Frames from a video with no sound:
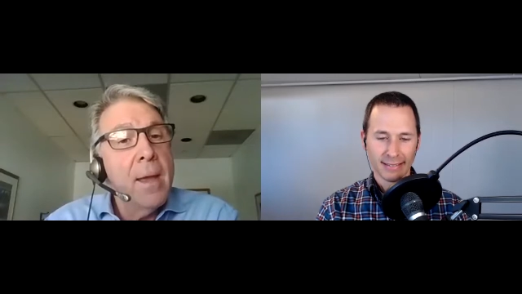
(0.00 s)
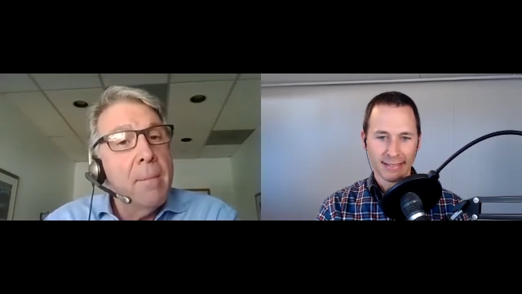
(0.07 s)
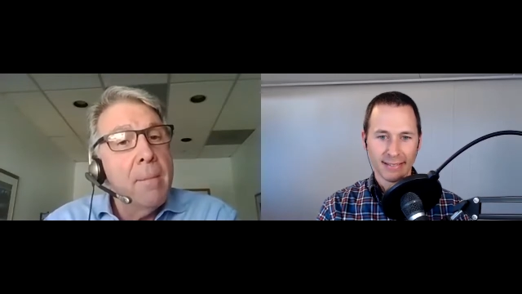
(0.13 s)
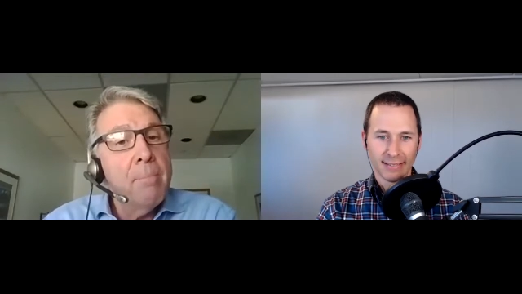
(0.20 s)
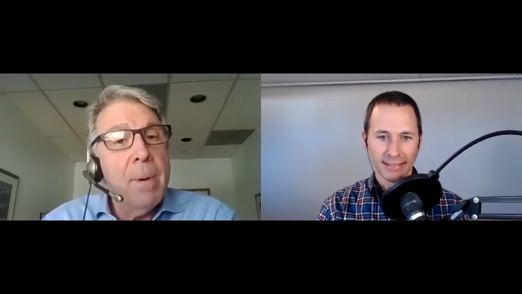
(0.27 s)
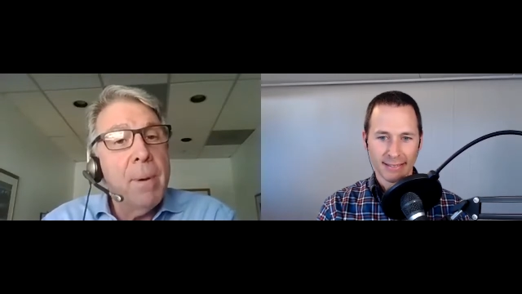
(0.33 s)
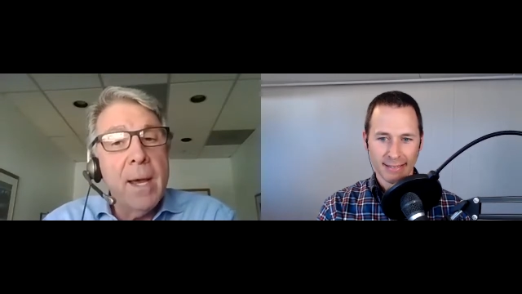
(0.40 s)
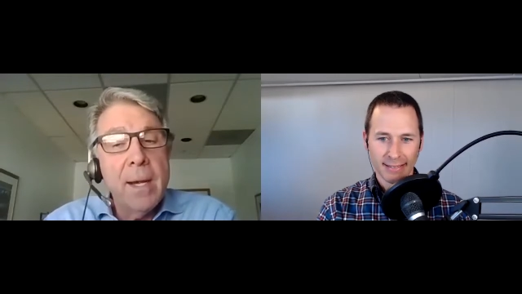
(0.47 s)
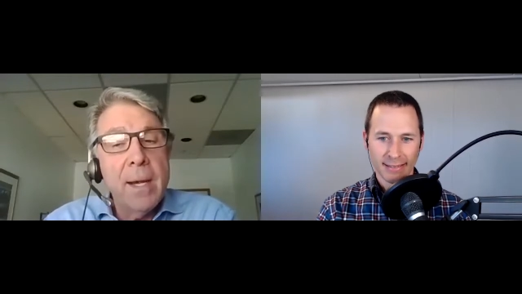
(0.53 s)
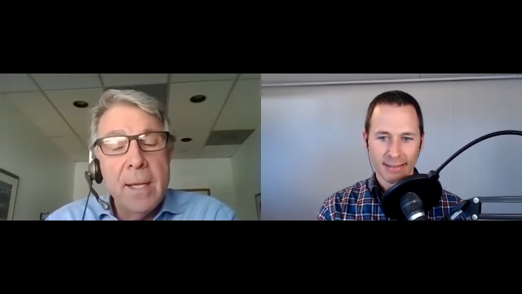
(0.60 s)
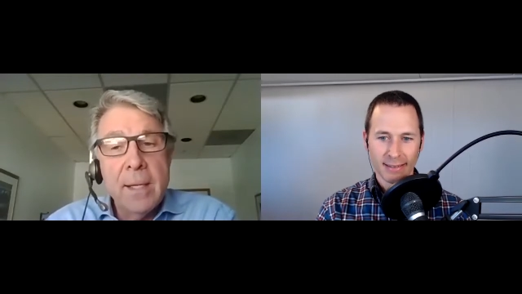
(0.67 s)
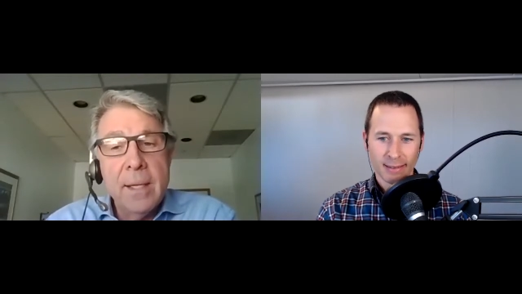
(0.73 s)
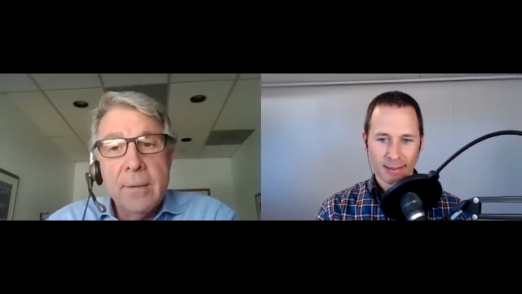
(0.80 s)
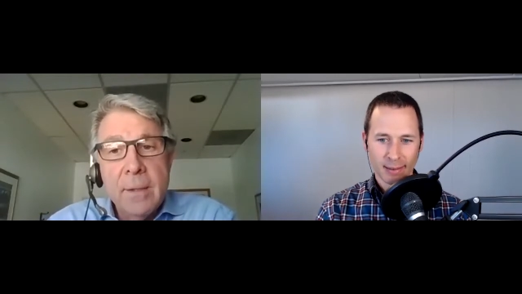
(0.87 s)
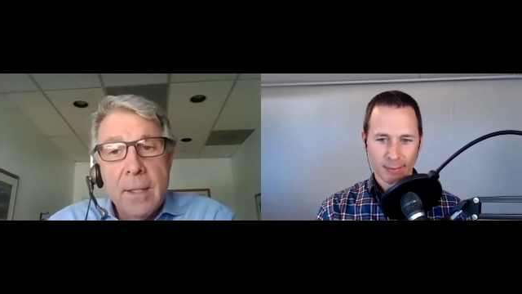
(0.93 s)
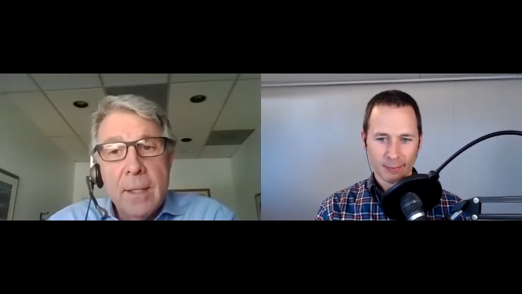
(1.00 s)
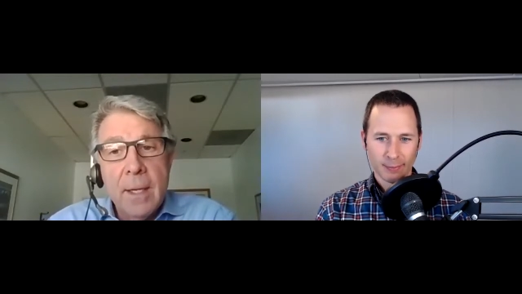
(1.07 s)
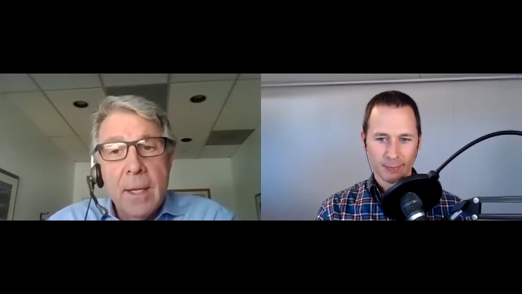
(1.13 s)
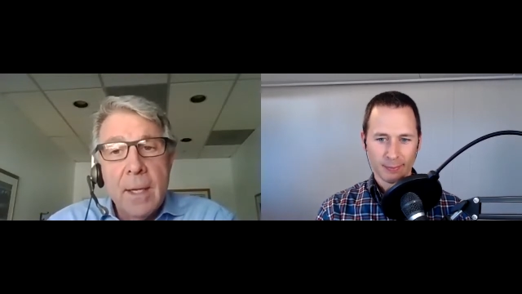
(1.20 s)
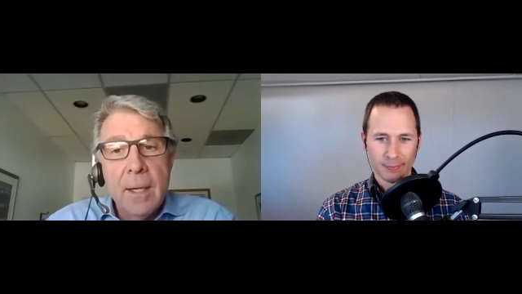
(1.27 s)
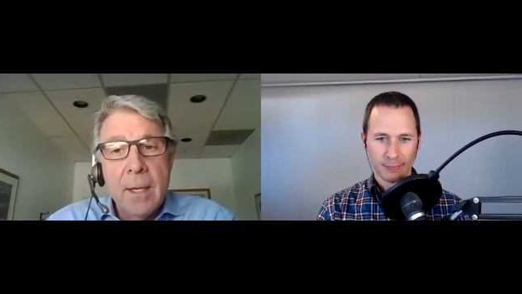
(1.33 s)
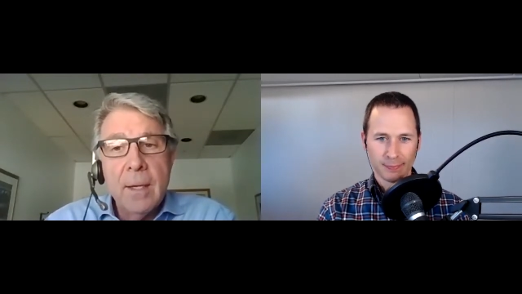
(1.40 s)
Speaker 1: But in
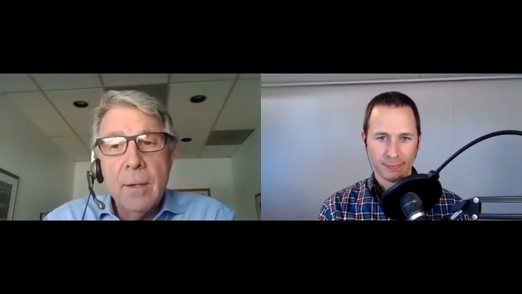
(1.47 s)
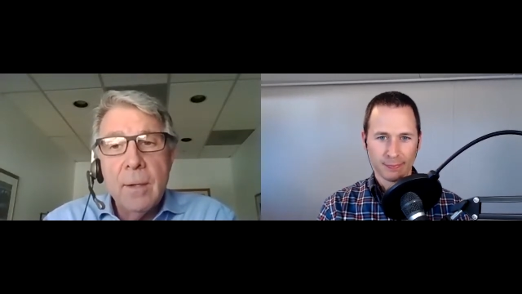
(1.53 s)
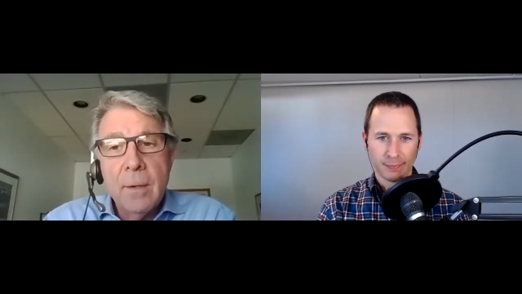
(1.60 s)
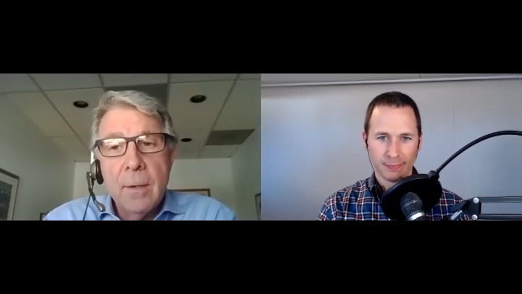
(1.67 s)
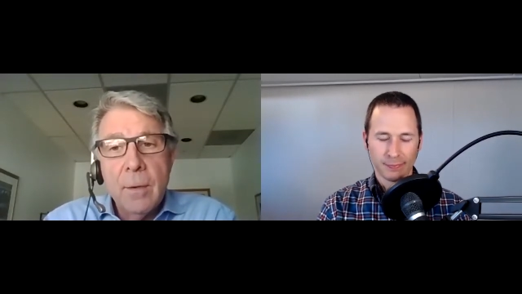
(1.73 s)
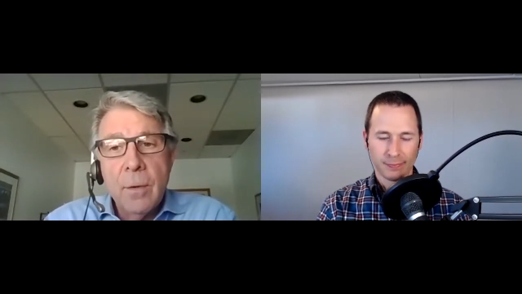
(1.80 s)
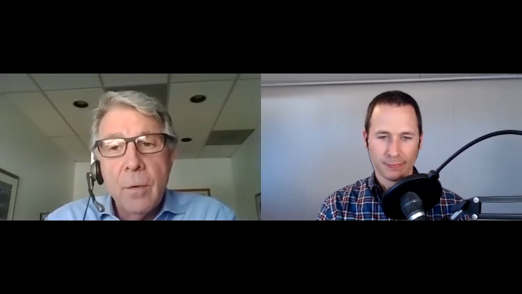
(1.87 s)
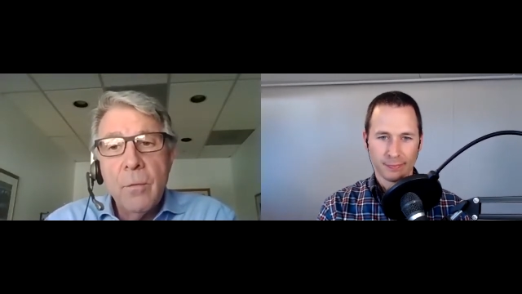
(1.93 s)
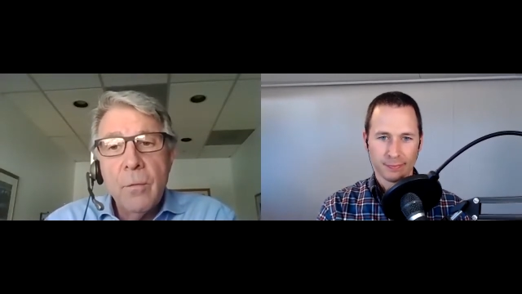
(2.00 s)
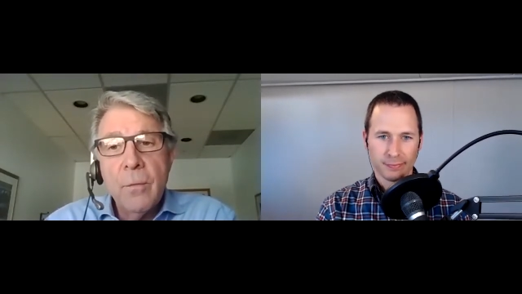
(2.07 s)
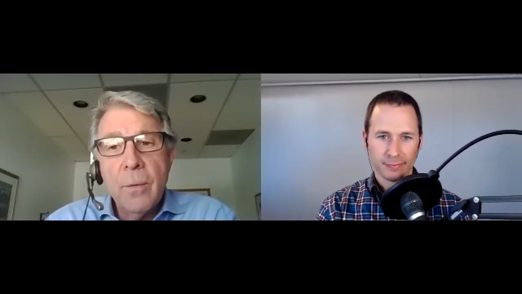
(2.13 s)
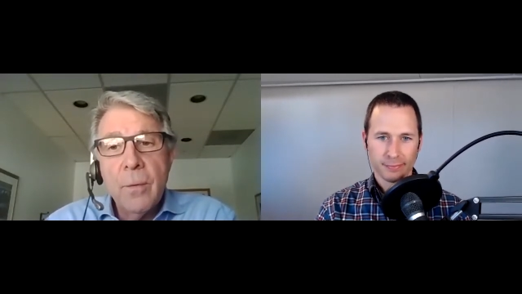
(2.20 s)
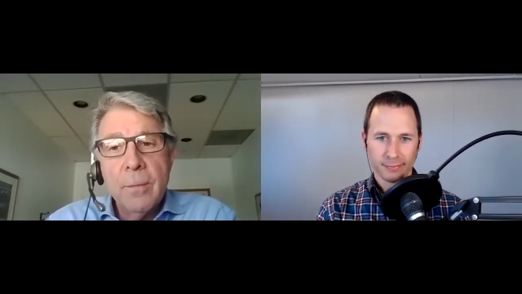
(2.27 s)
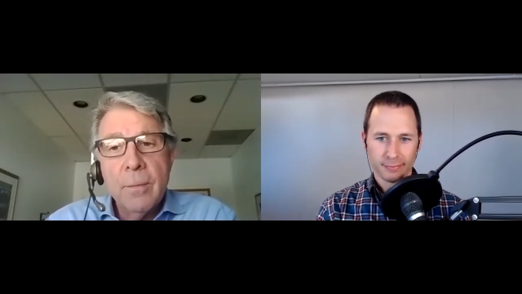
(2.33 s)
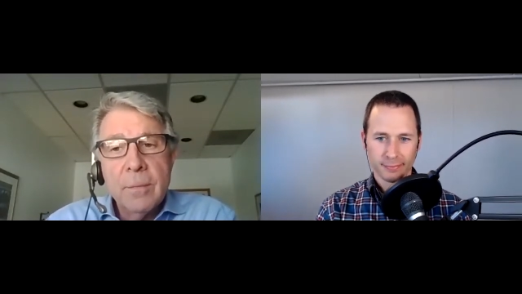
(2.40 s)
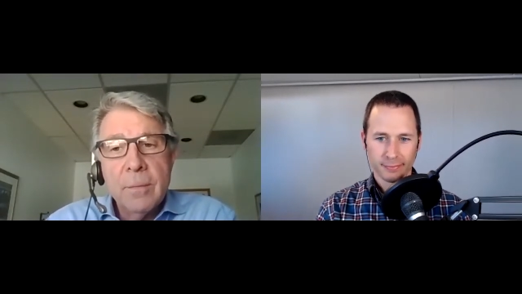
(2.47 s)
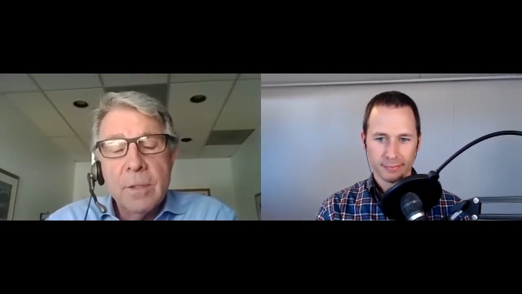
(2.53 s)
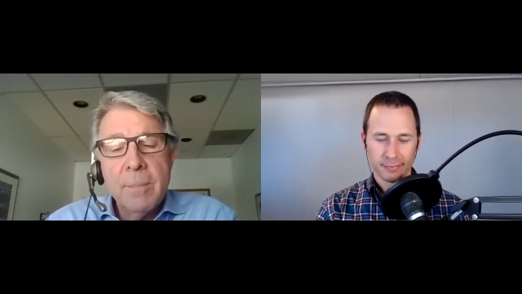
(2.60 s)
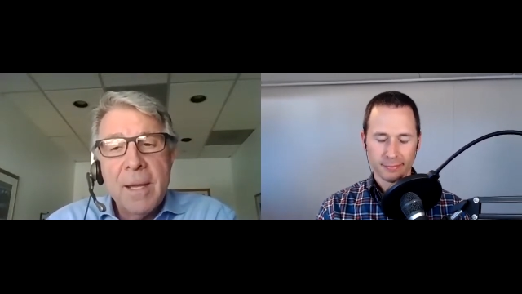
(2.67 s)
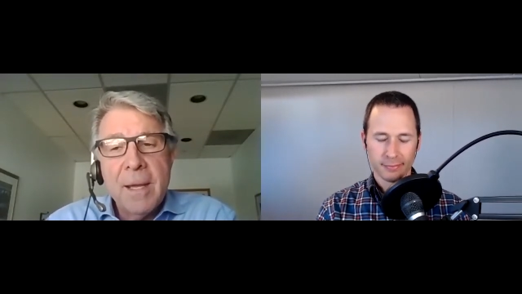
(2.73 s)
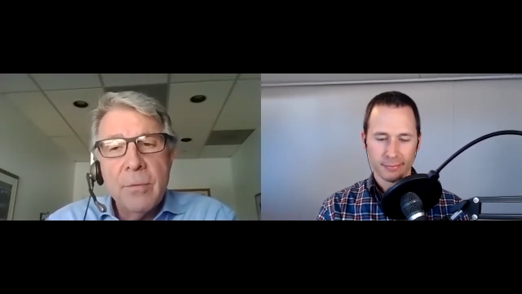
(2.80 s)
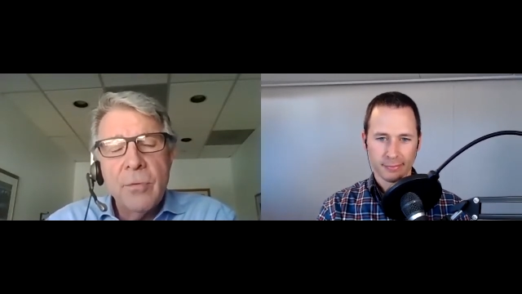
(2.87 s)
uh, over about